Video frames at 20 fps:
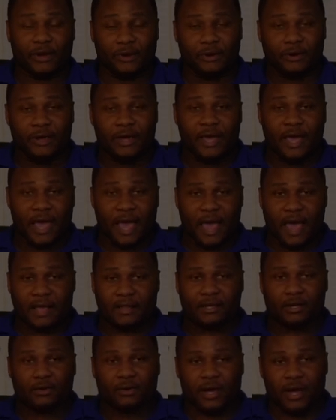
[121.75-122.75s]
there
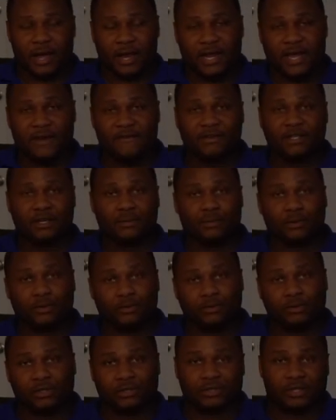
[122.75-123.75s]
to, and give it to
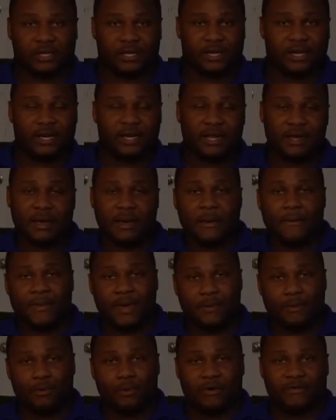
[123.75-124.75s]
producers and
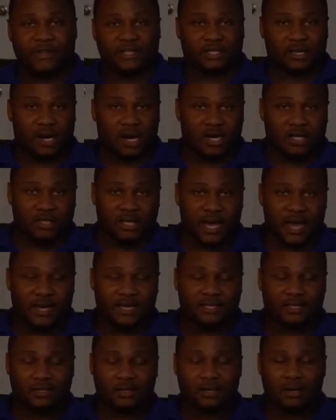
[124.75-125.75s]
people with his
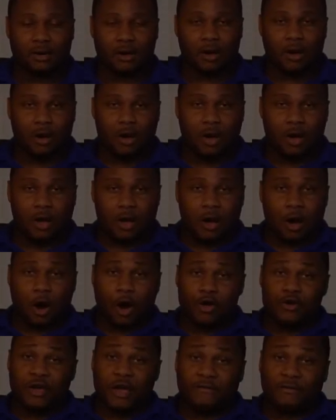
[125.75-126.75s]
contacts,
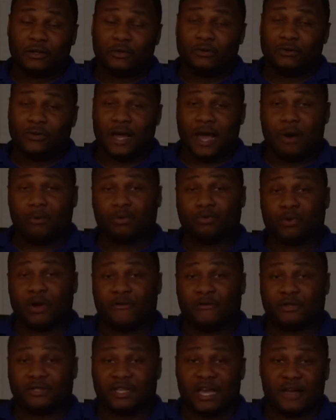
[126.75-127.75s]
all you have to do now is
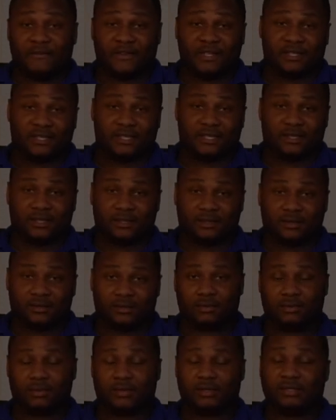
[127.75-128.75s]
wait for staffing season.
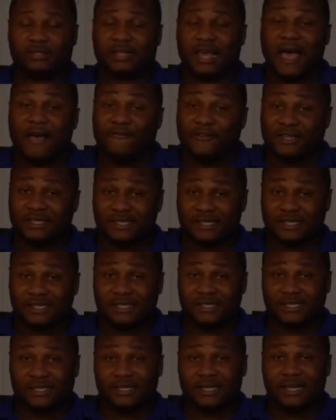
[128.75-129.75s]
Staffing
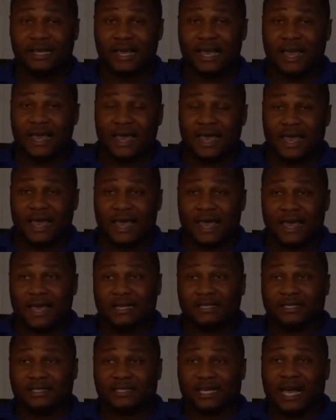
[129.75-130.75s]
season
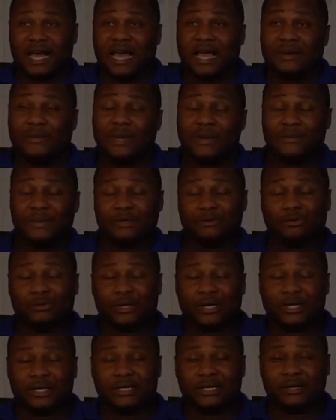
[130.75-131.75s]
is a time in
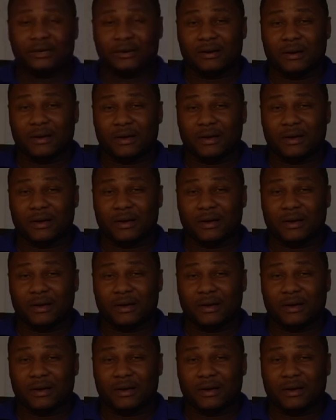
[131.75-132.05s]
between